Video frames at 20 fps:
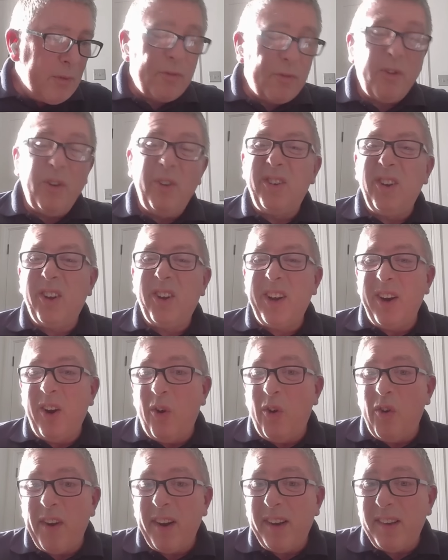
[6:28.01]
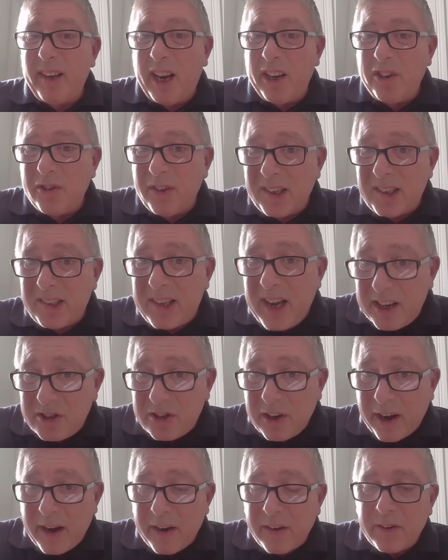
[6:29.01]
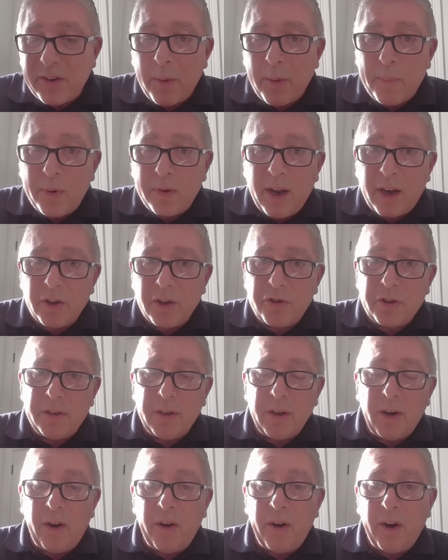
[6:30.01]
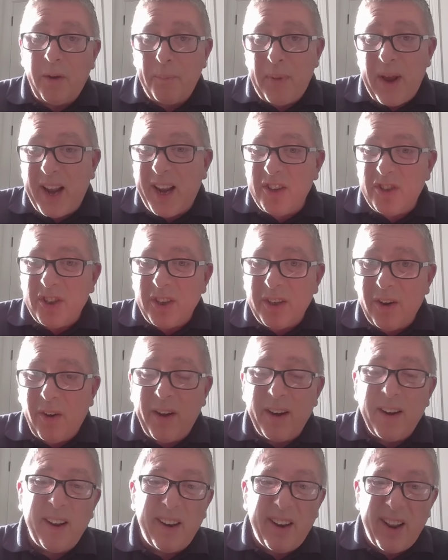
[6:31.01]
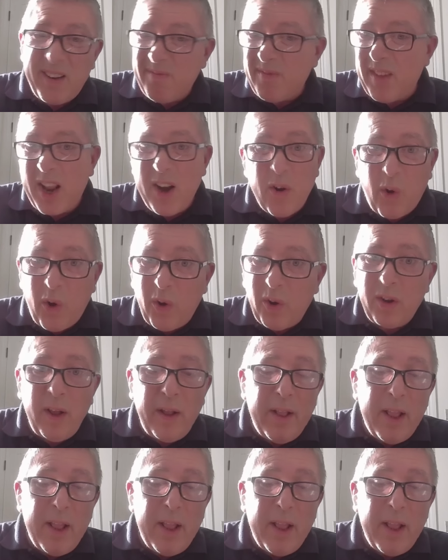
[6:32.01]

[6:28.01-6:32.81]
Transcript: through to looking at orientation of sachets on a production packaging line, that they're not